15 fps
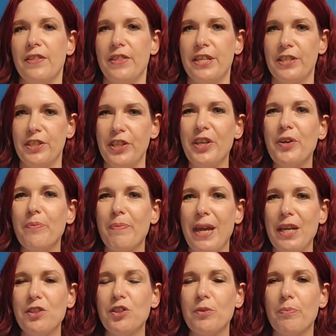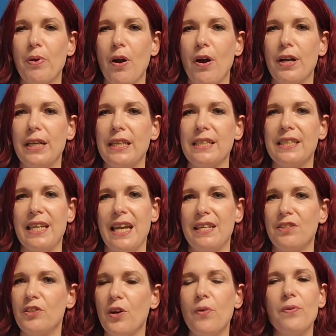the two major parties
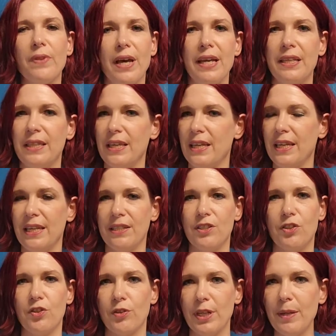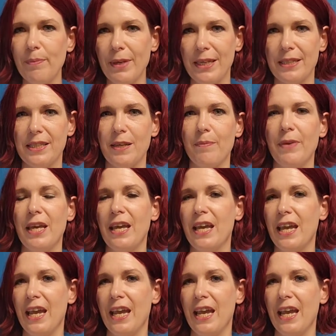and don't like the extremism,